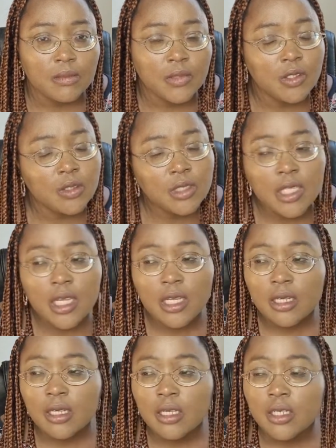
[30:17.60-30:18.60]
You see?
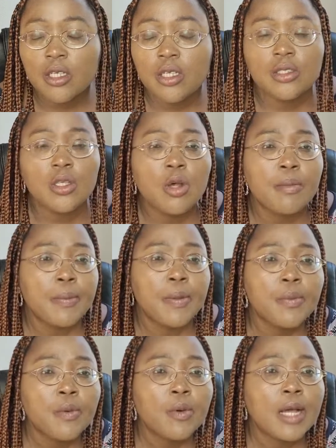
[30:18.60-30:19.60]
So my
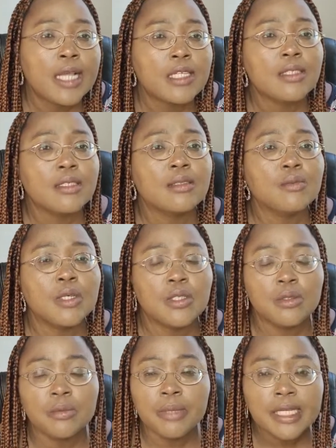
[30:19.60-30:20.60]
people, I just want
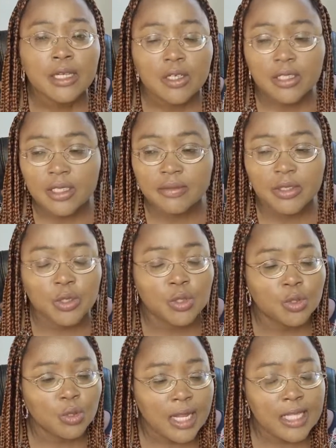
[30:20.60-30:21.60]
to make all this video
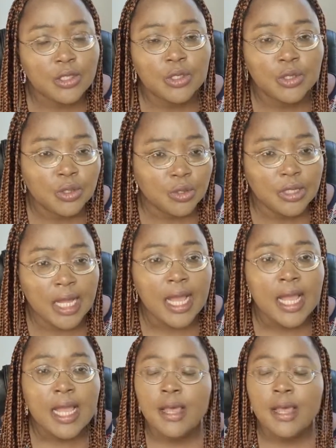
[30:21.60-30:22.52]
to let you know that